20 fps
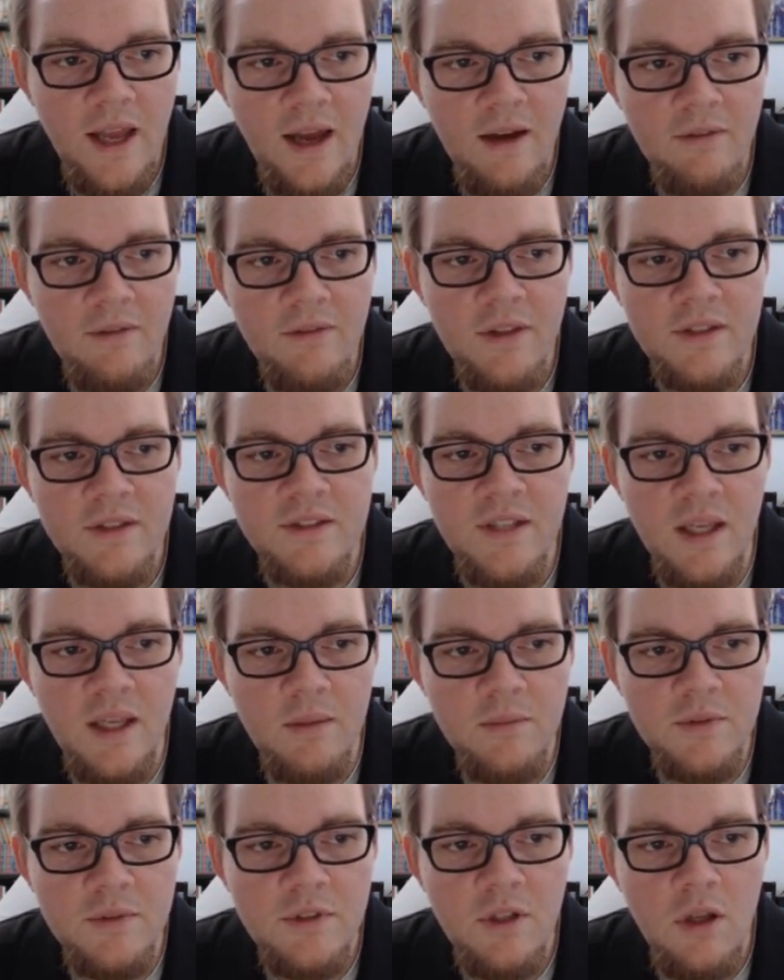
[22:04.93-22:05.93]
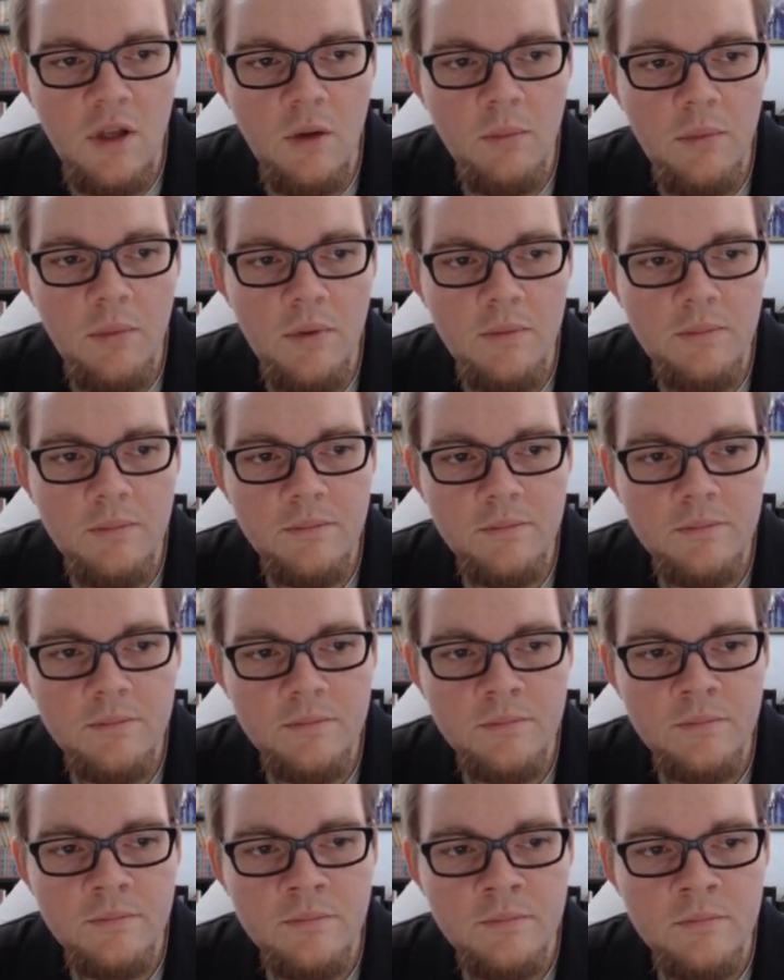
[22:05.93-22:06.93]
have the same slope.
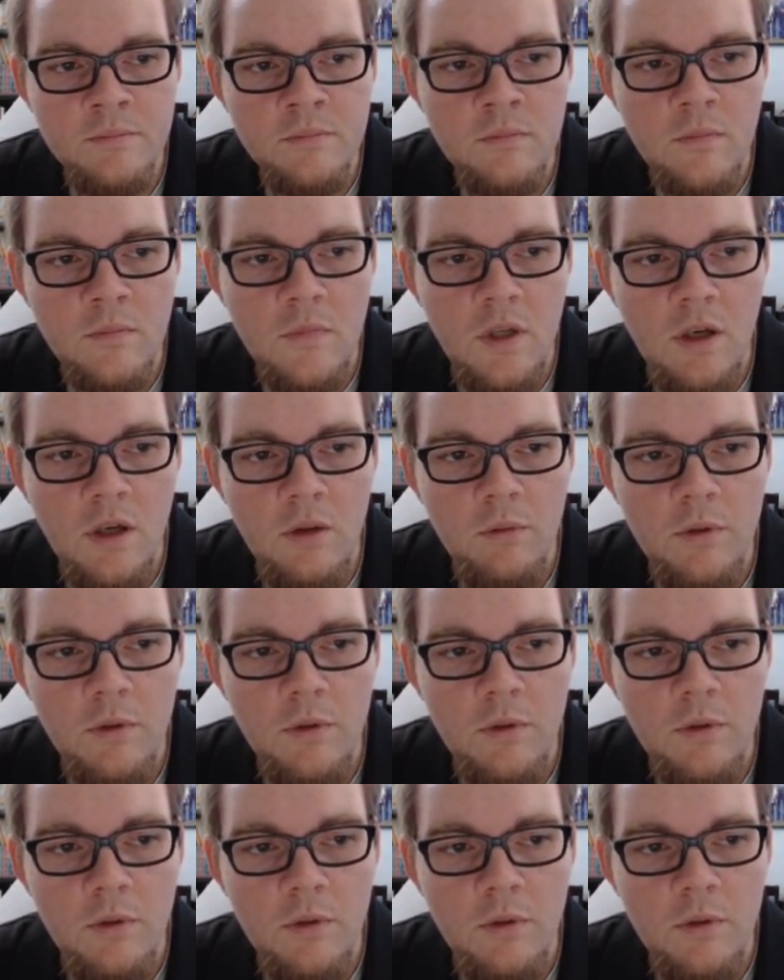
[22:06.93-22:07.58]
In